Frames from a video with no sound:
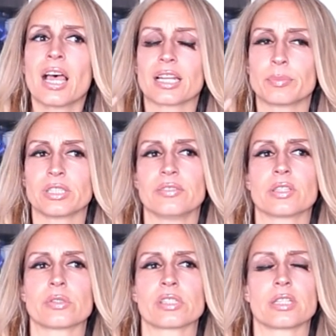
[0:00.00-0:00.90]
And I believe
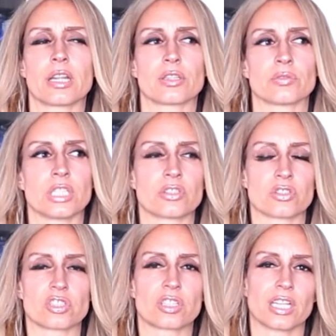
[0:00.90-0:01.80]
there was another
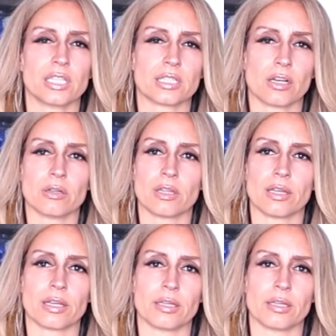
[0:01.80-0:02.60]
research study, and I'll